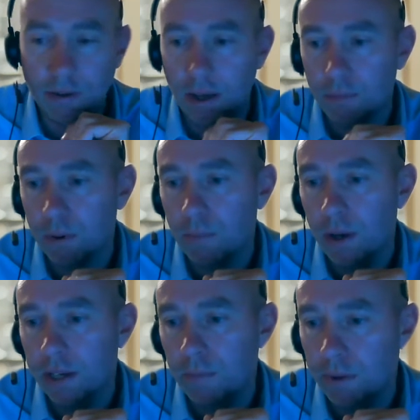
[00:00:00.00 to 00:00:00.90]
We're
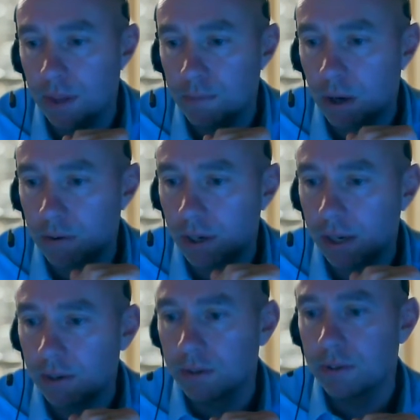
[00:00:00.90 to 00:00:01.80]
working with them
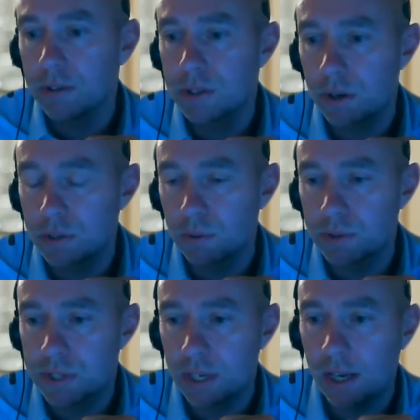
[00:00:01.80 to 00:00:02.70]
currently on Sizewell
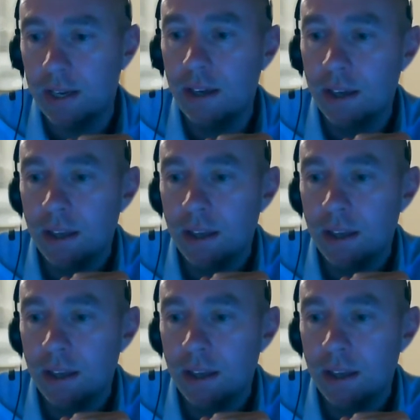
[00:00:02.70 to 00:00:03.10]
C